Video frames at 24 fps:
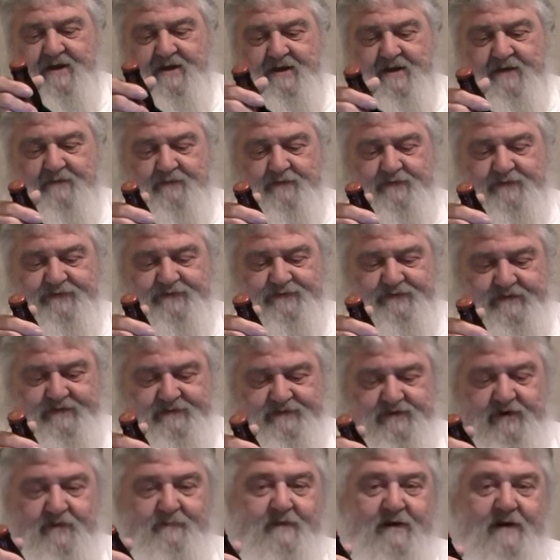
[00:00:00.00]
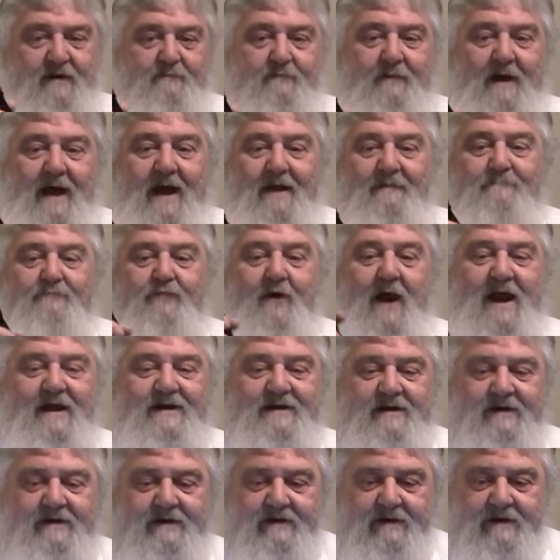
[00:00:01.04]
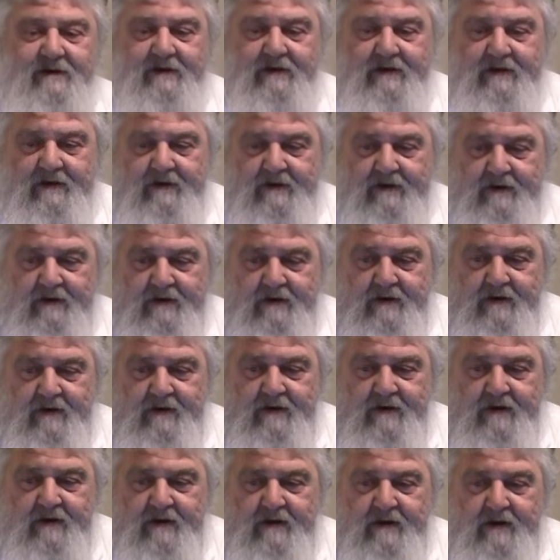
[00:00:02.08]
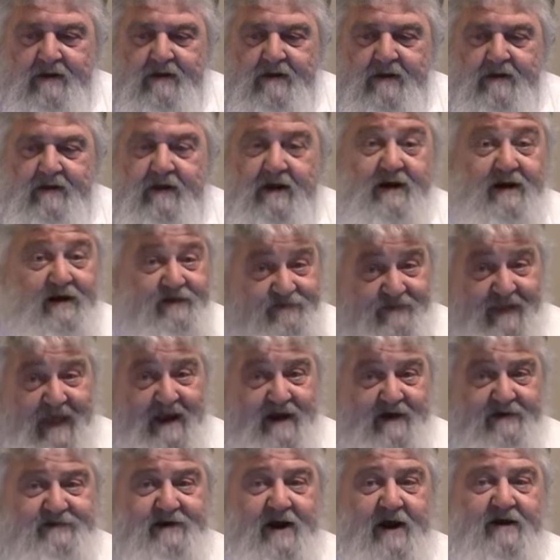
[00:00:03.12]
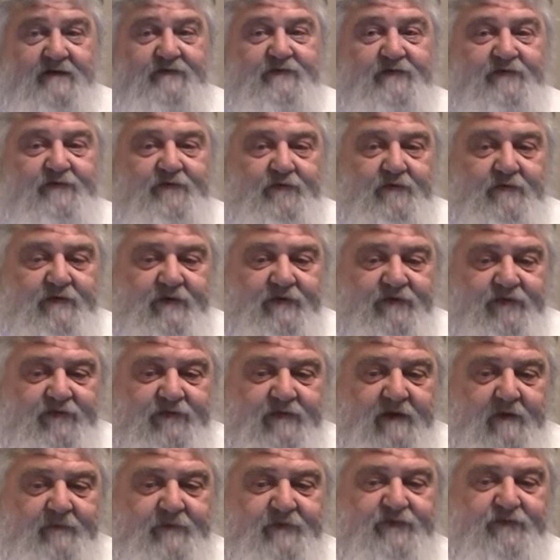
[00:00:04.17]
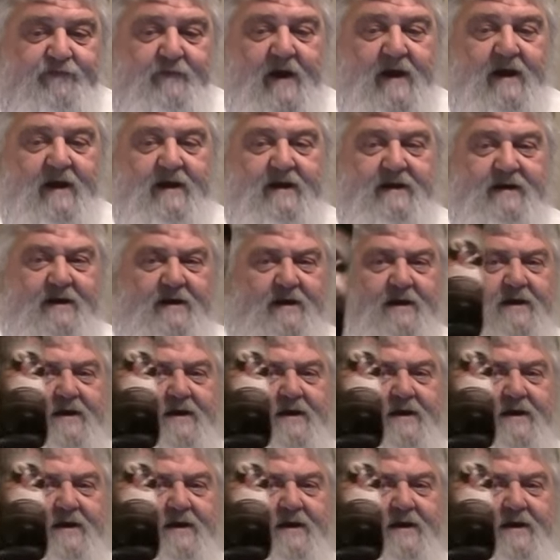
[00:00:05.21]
It was sent to me by Brandon, and he's down in Texas where this stuff is made.